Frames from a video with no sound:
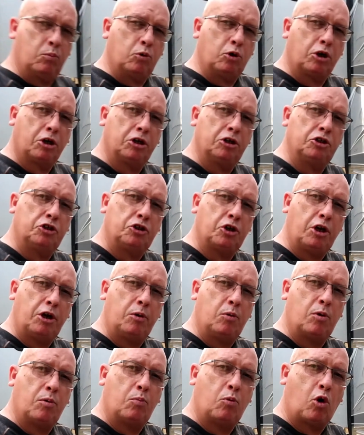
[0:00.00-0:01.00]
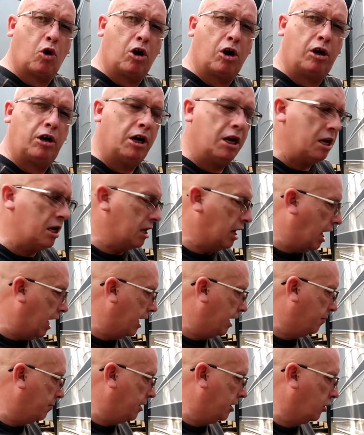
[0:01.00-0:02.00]
we're going to show you one more
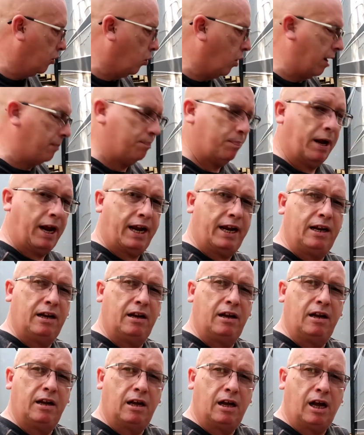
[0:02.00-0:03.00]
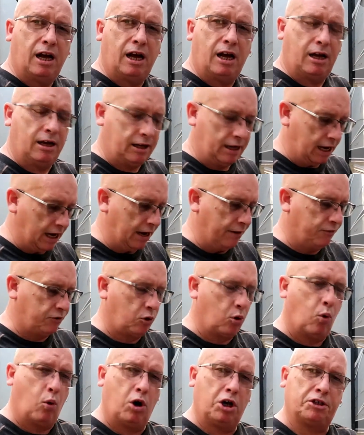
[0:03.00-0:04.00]
item in the wet bay. I have to
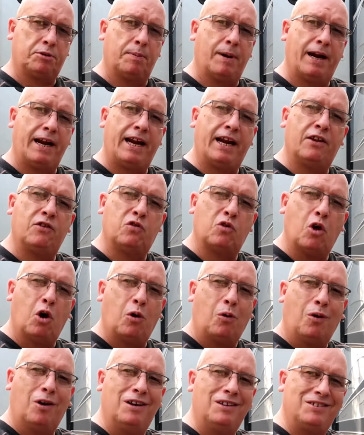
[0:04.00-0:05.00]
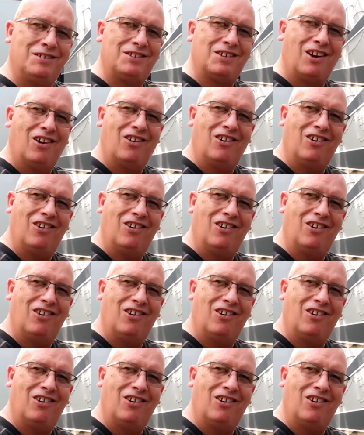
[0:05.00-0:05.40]
go wash my hands though. So.